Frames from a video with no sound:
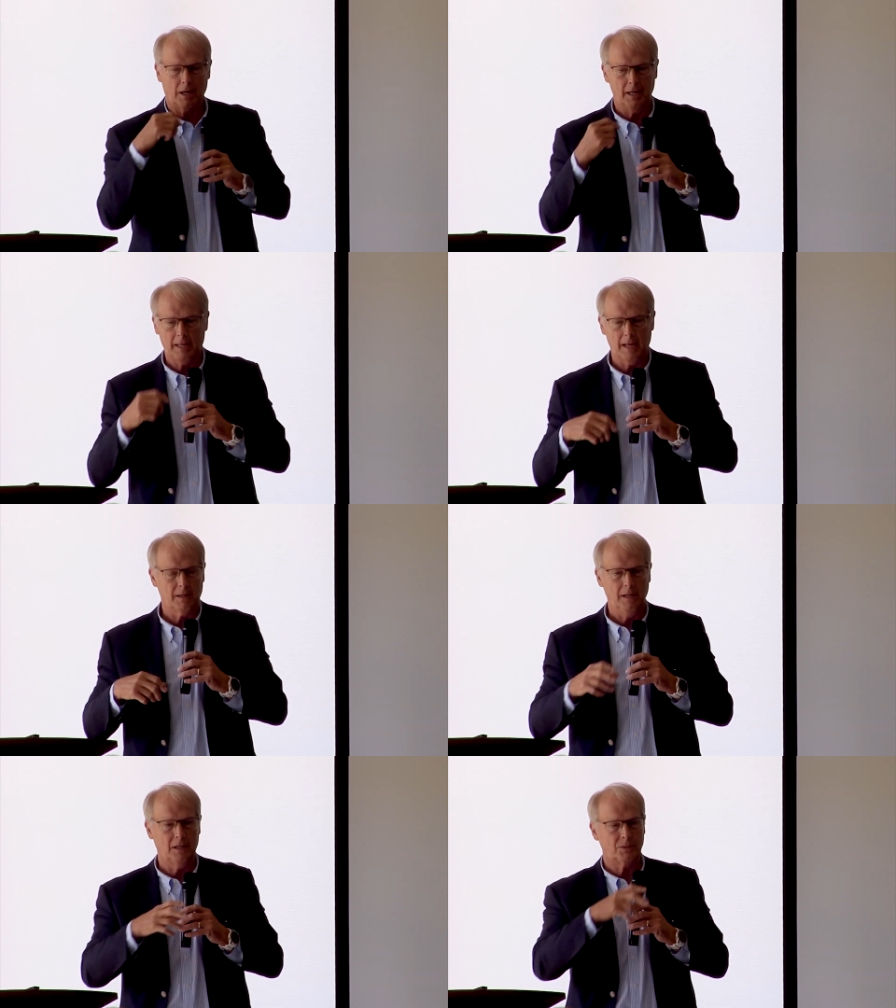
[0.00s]
He
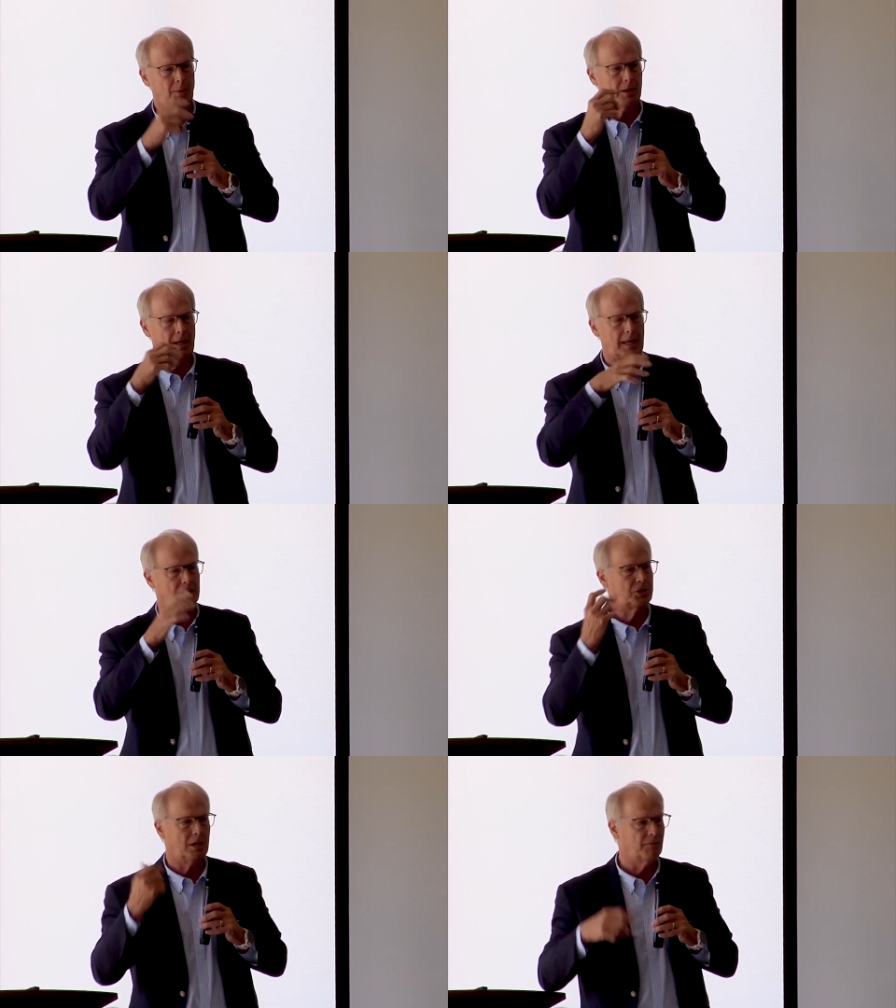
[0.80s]

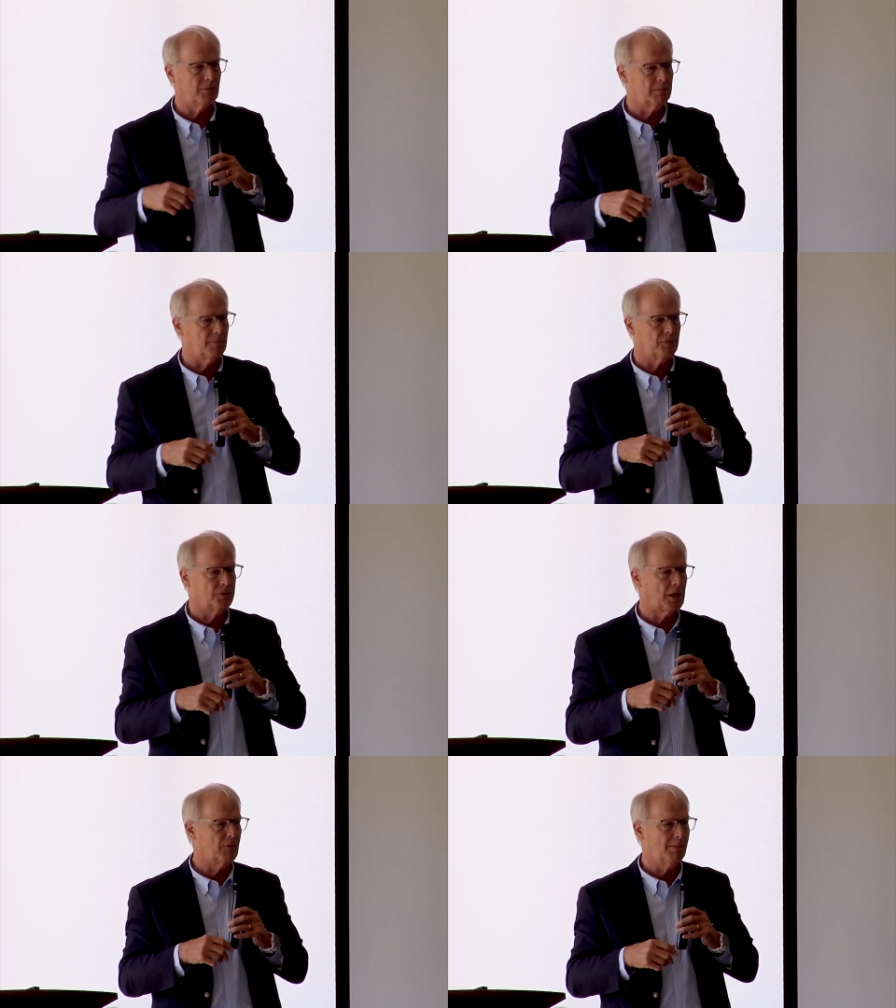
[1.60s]
can't see you for
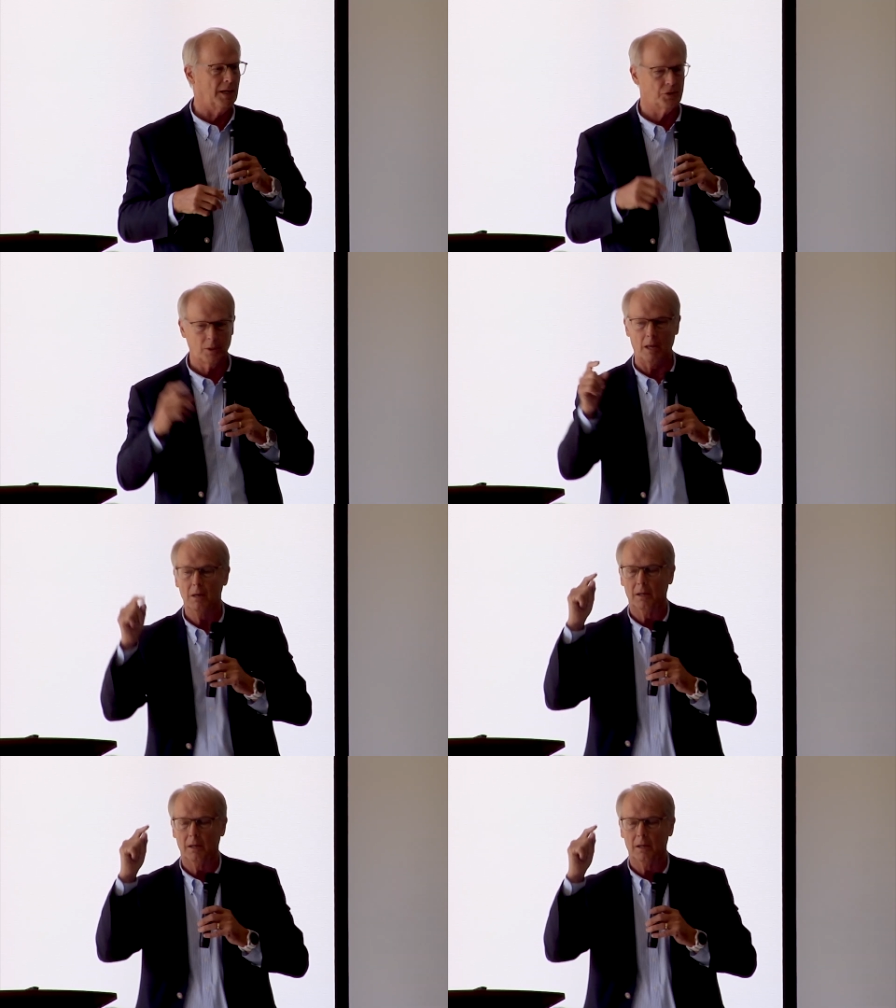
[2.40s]
several months. Okay,